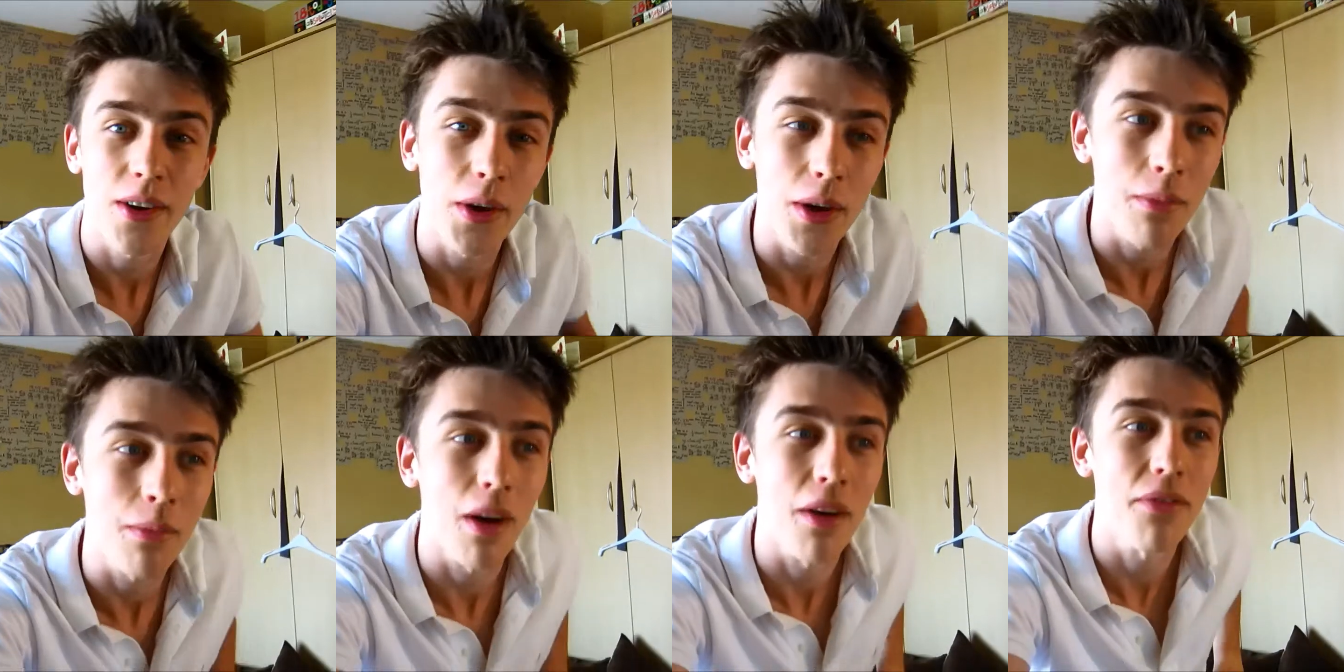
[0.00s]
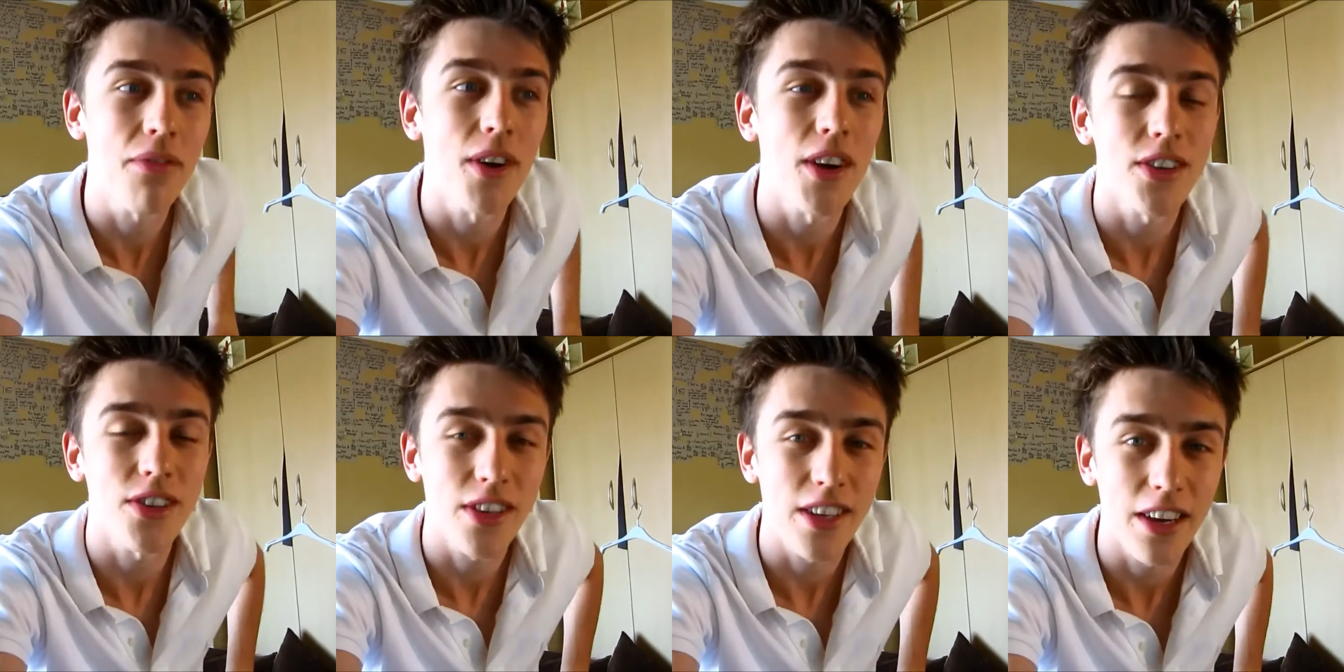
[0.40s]
in my
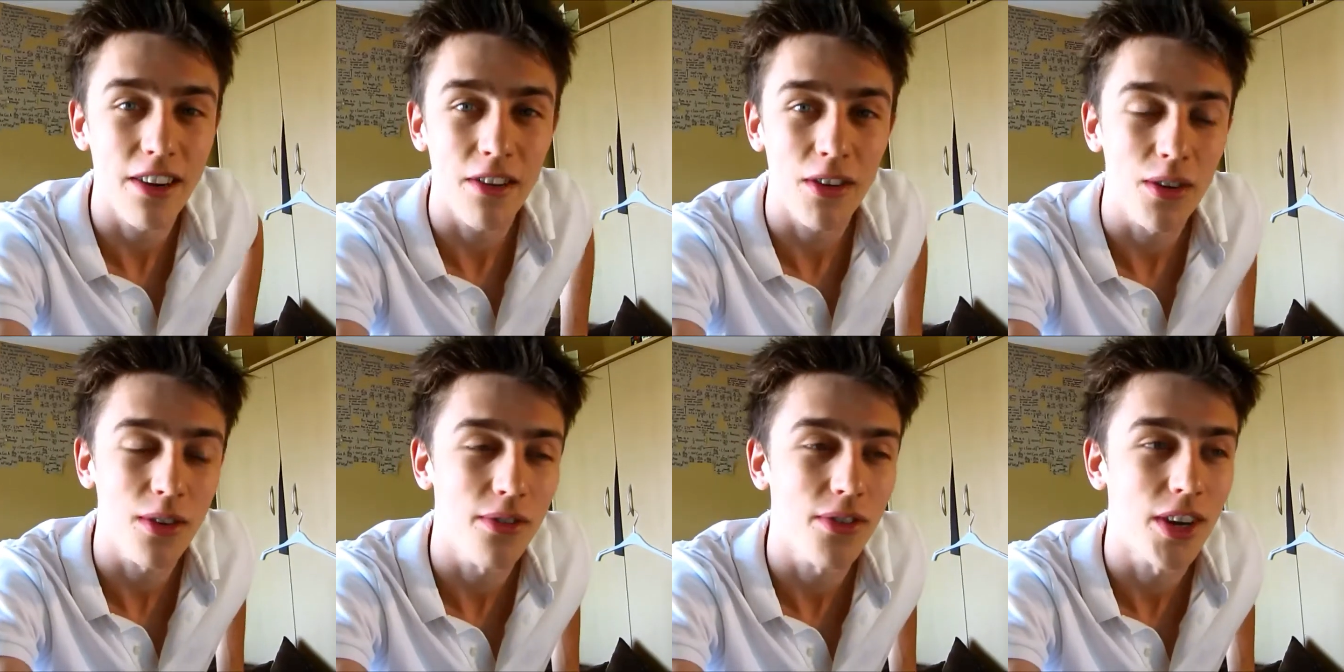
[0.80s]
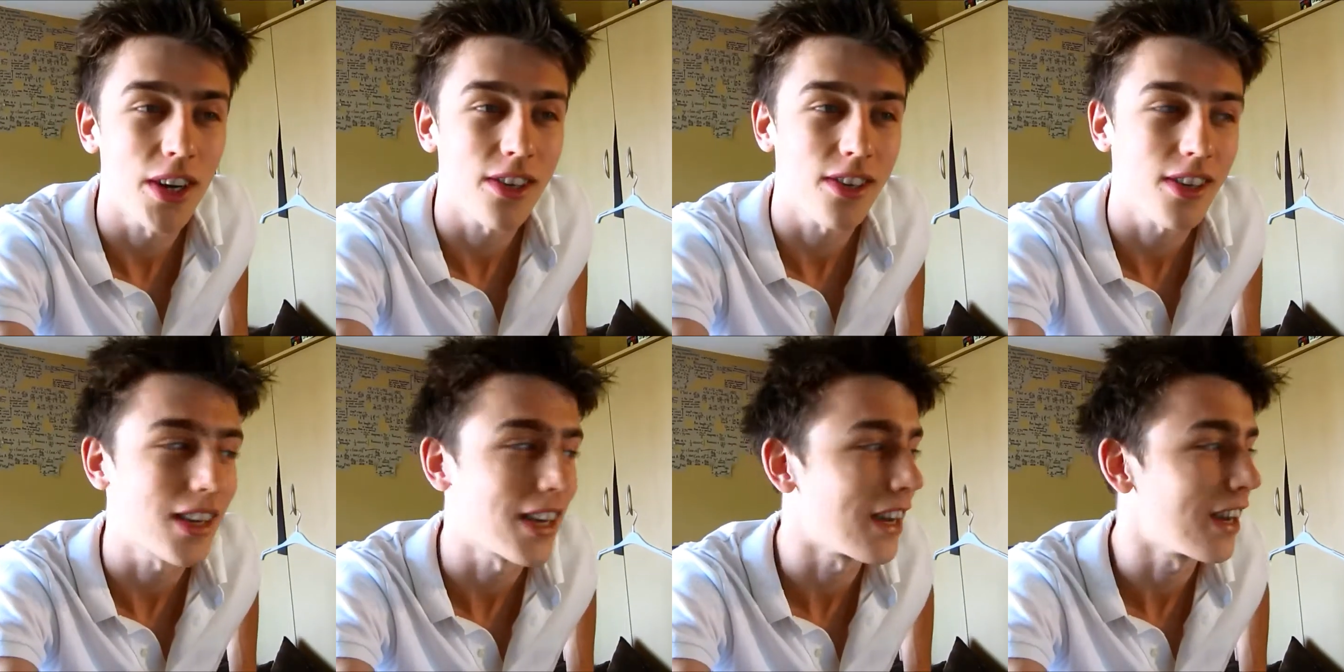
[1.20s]
first year at
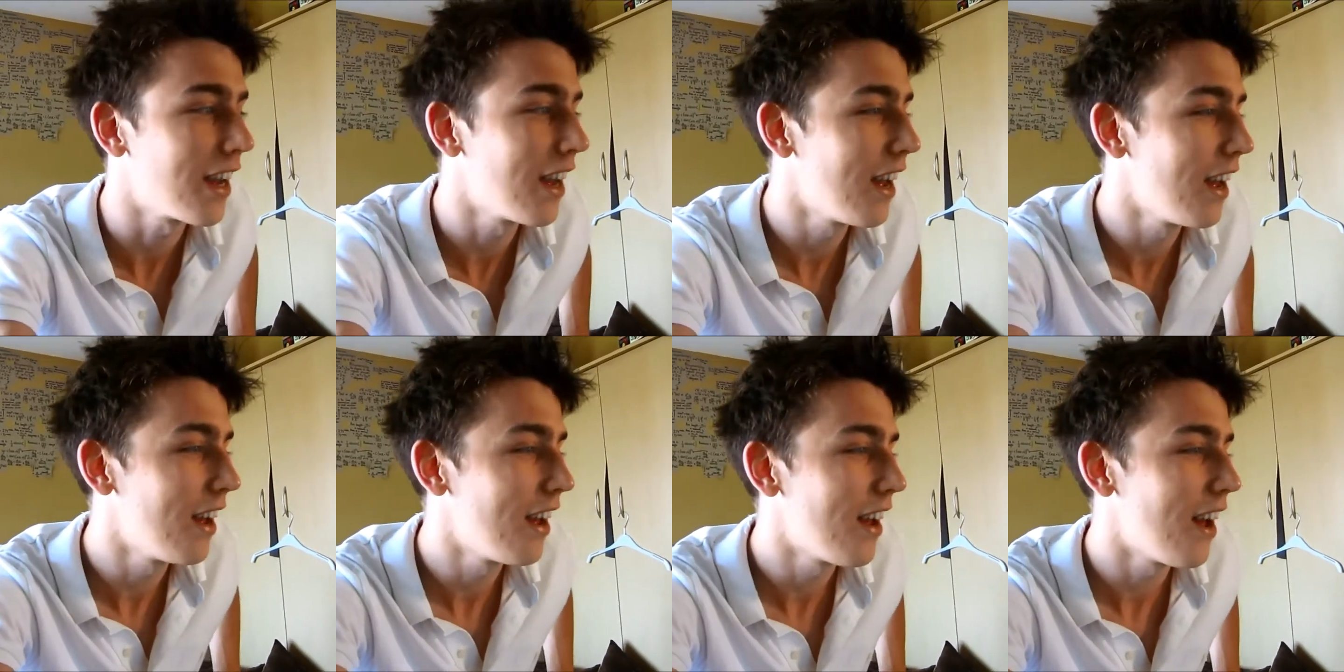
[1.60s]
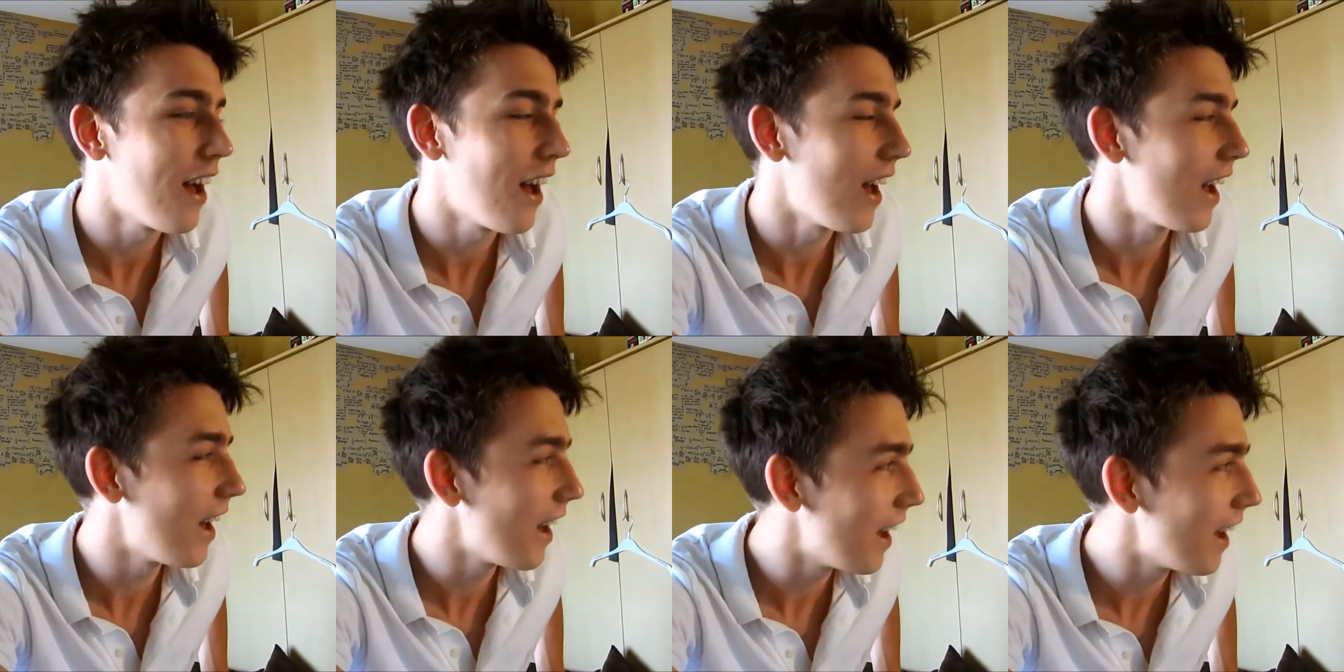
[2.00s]
university.
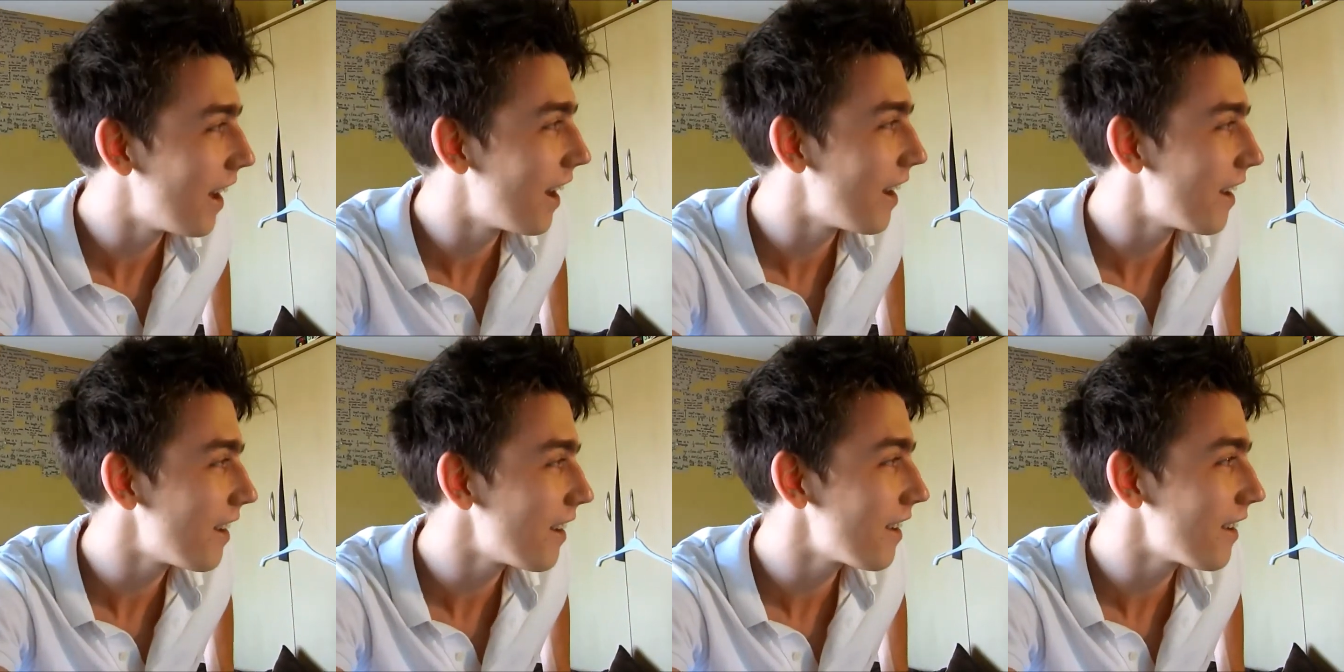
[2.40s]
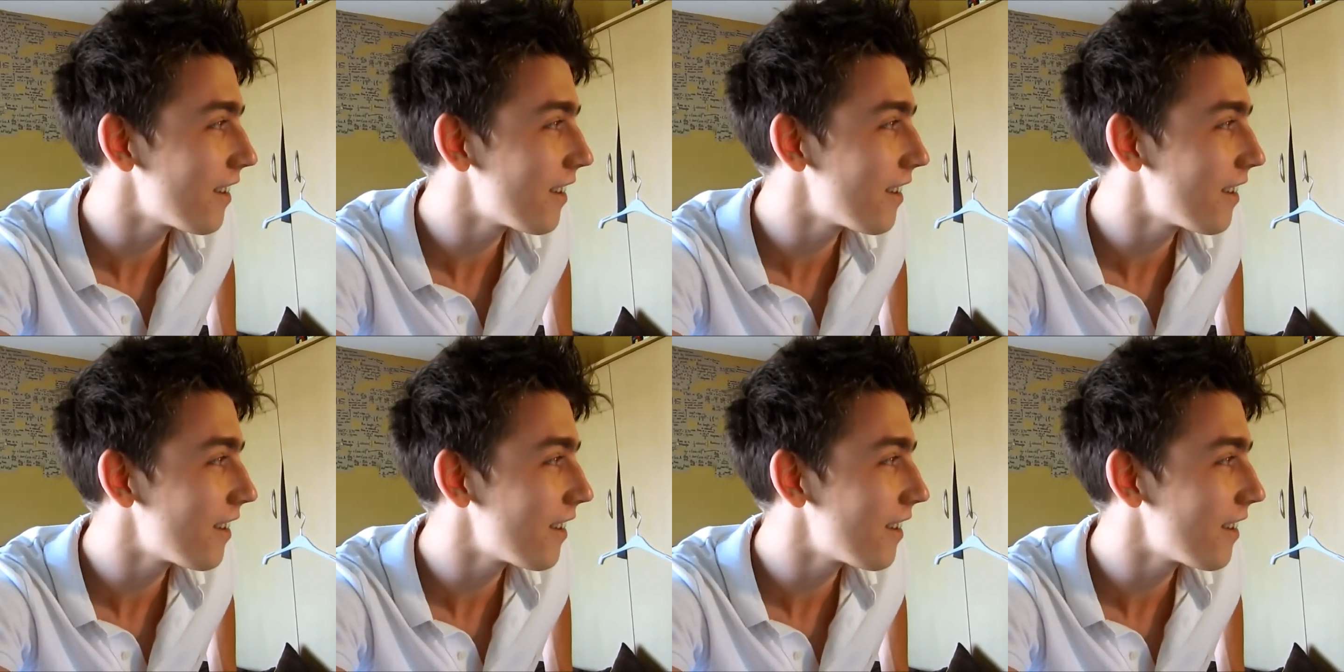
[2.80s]
Uh,